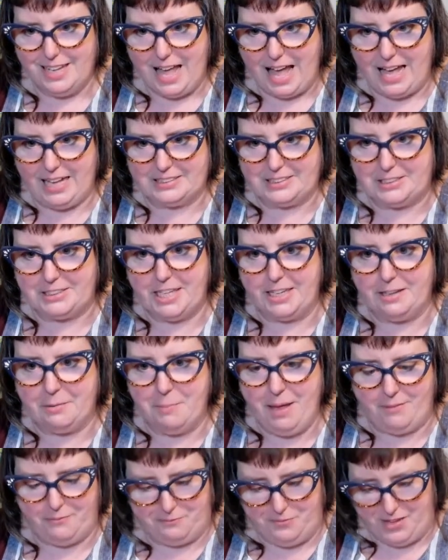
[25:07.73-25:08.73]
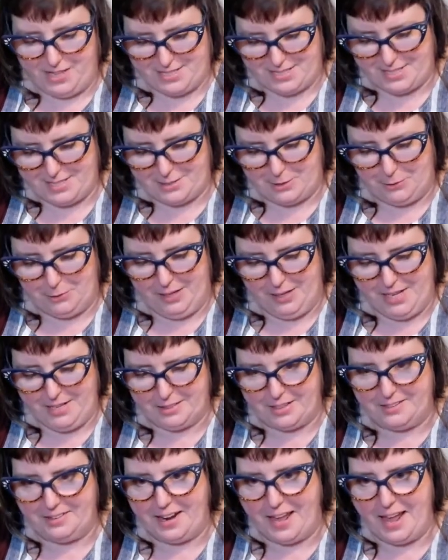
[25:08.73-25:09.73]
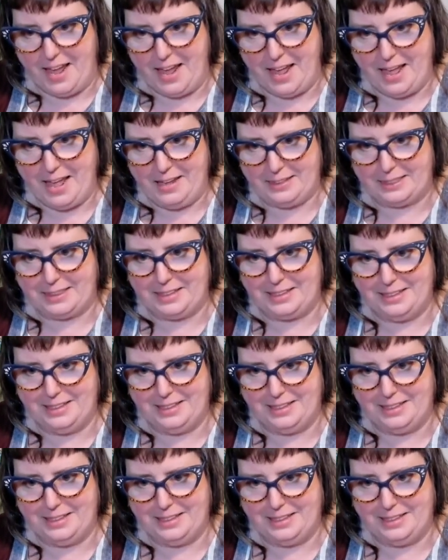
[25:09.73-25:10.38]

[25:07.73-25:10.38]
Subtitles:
I shake my fist at you, internet.